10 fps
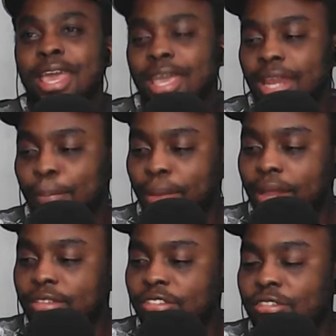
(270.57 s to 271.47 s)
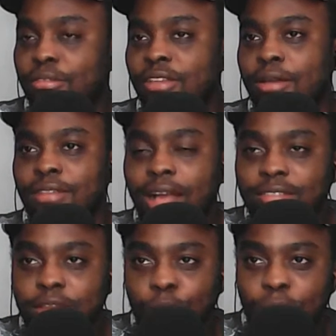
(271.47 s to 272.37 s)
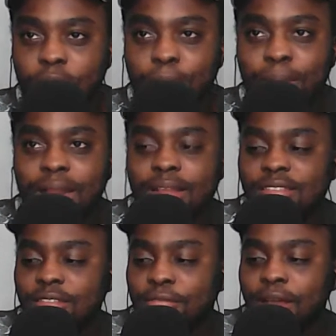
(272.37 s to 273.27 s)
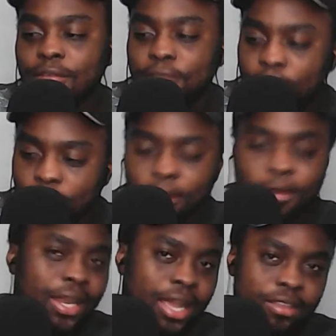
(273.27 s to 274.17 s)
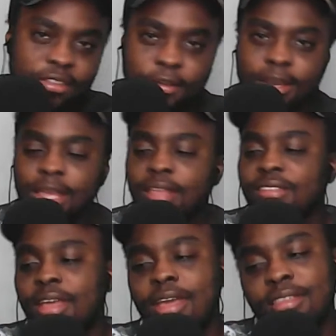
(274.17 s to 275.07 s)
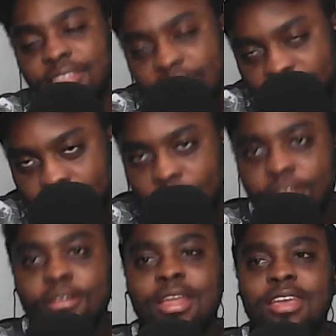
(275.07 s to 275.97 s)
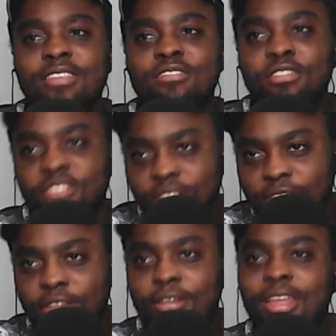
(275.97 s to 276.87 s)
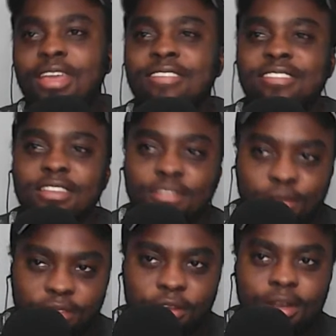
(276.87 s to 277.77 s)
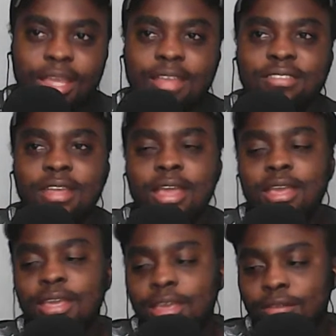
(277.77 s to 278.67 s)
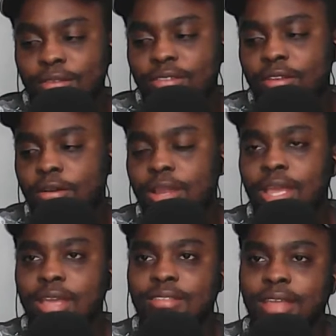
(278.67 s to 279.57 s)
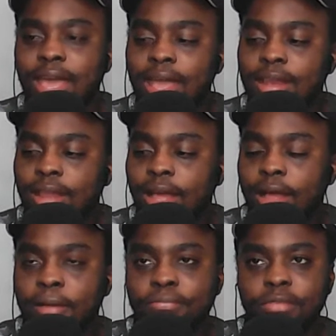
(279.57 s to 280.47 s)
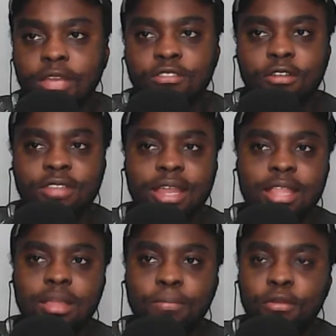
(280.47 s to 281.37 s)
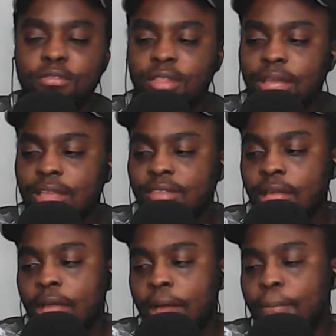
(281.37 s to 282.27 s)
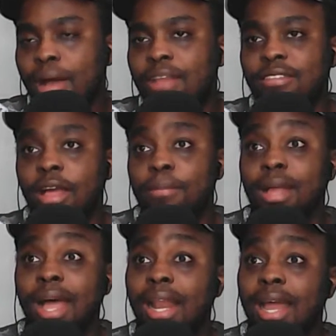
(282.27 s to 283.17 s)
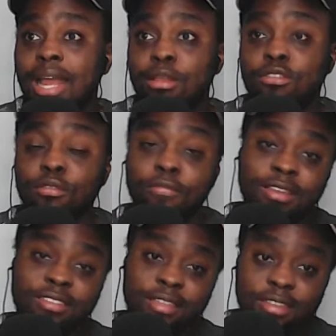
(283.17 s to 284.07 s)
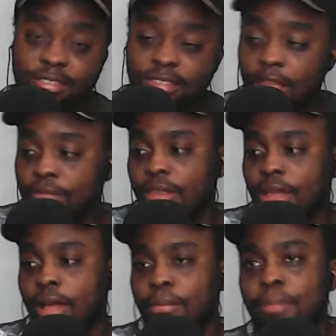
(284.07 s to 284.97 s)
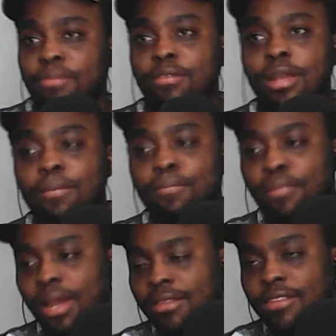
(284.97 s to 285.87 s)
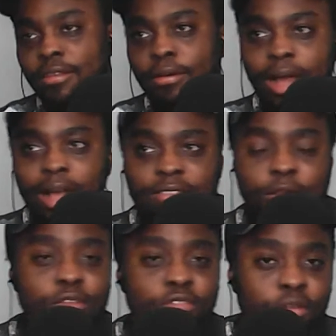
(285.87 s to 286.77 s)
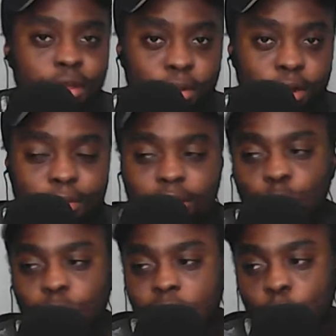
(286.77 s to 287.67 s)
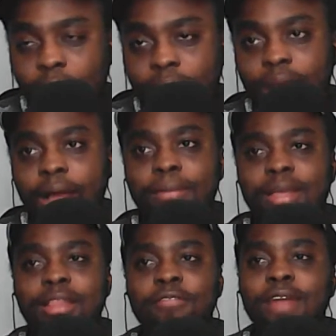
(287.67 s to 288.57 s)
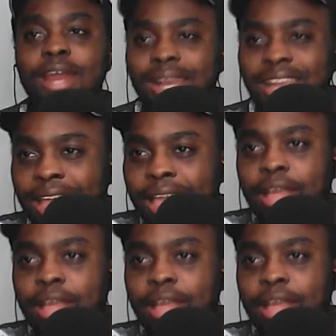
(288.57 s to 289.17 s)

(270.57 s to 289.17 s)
in a penalty shootout. Arsenal win on penalties 5-4. Odegaard scored his, Zinchenko scored his, Jorginho scored his, Jesus scored his, Kivior scored his, and Trossard hit the post with his. But KARL with 2 fantastic saves, absolutely brilliant. So Arsenal draw with Bournemouth 1-1 in the friendly.